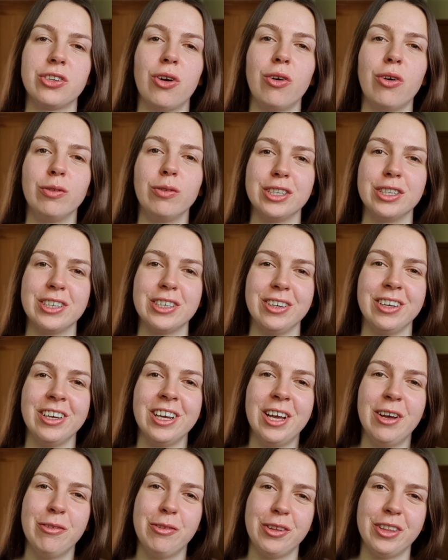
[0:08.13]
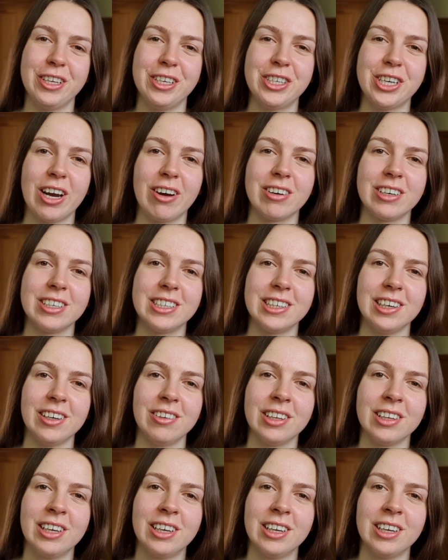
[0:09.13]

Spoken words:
Officer for the charity.